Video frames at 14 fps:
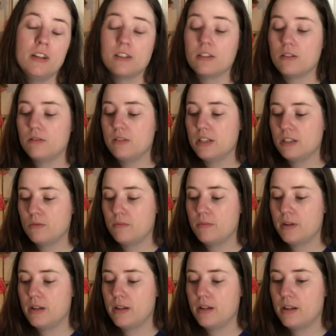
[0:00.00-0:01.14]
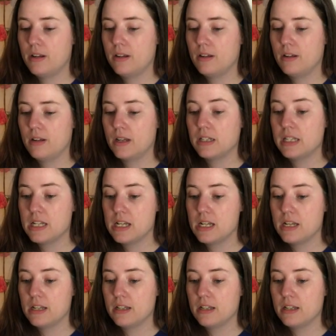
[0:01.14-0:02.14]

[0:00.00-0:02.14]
so this would be a D.